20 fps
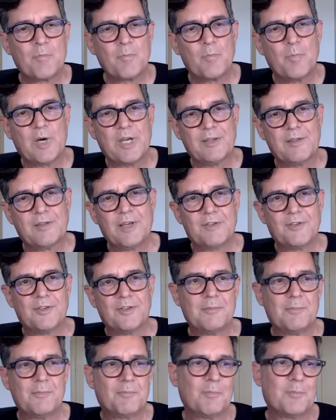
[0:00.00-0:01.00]
But it
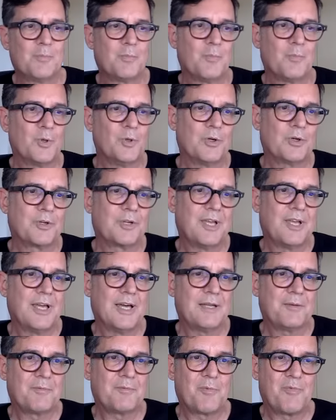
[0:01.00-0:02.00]
doesn't look
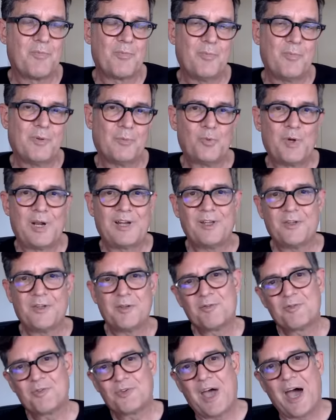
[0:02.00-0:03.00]
at
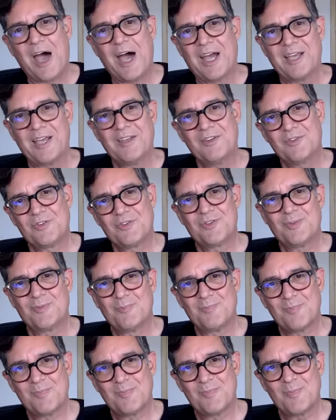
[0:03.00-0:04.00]
relative size
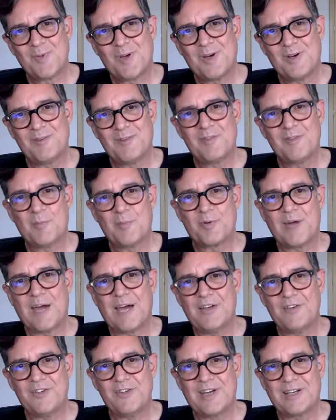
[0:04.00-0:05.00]
of the
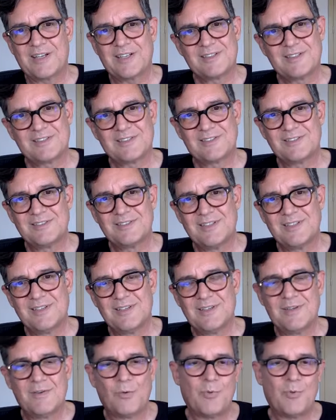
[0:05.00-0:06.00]
projects,
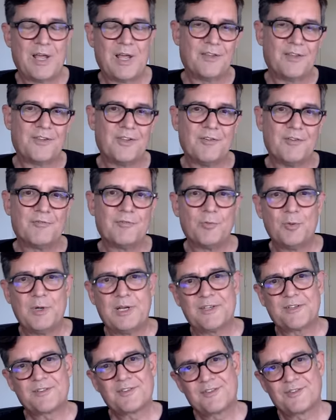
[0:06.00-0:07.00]
relative
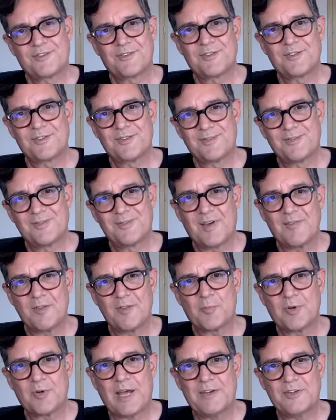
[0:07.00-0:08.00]
risks of the
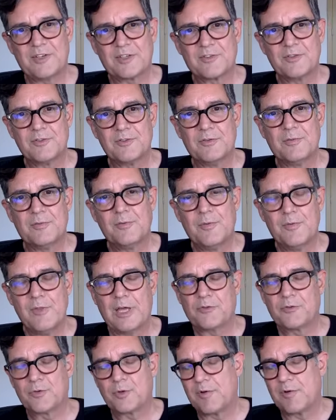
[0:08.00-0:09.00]
projects, and
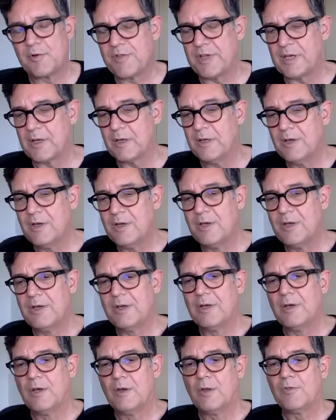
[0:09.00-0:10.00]
that sort of thing.
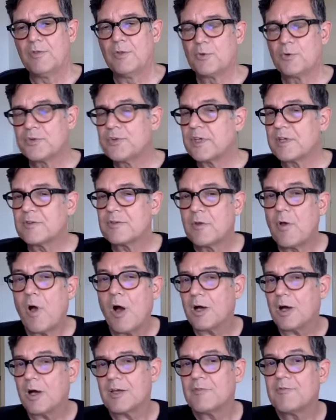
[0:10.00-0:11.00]
Those things
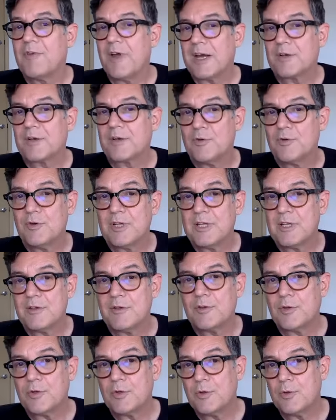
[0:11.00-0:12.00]
all get factored
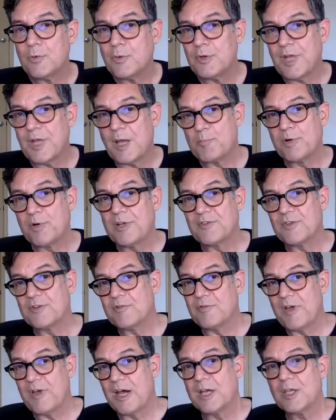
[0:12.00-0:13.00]
into a net
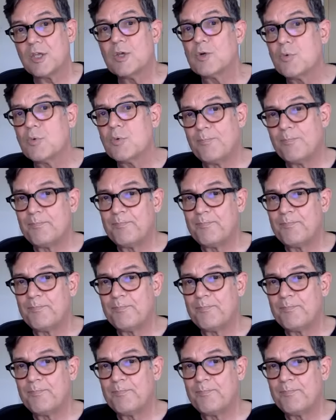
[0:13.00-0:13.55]
present value